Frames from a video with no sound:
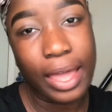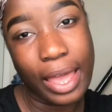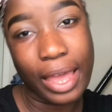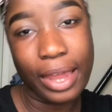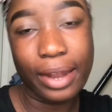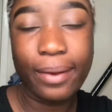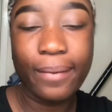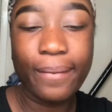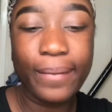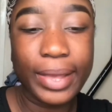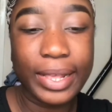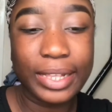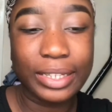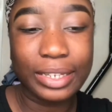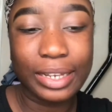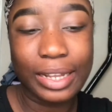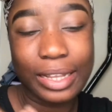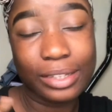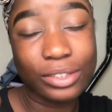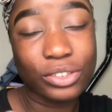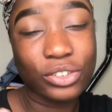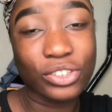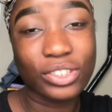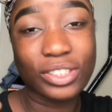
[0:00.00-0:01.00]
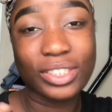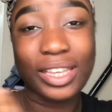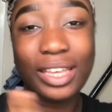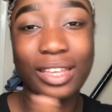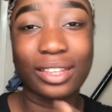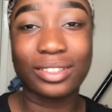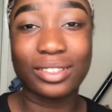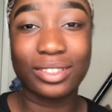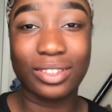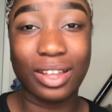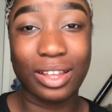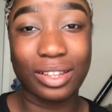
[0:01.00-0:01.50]
Anyways, let's just
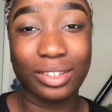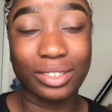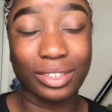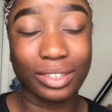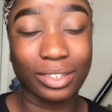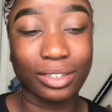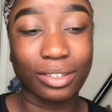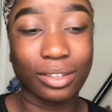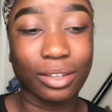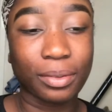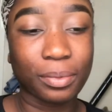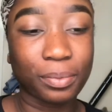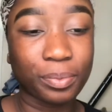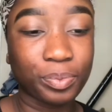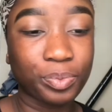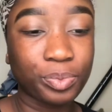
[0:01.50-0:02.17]
get started.